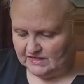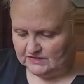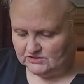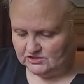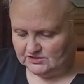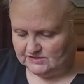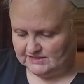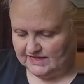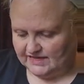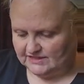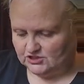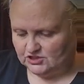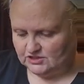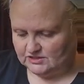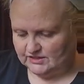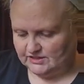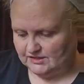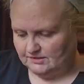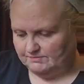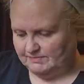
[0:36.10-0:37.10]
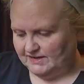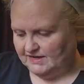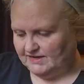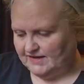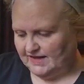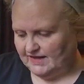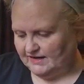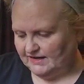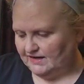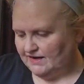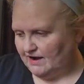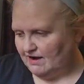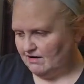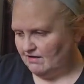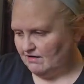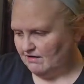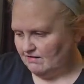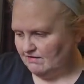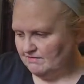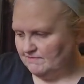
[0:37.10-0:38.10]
Just add your little bit down in there.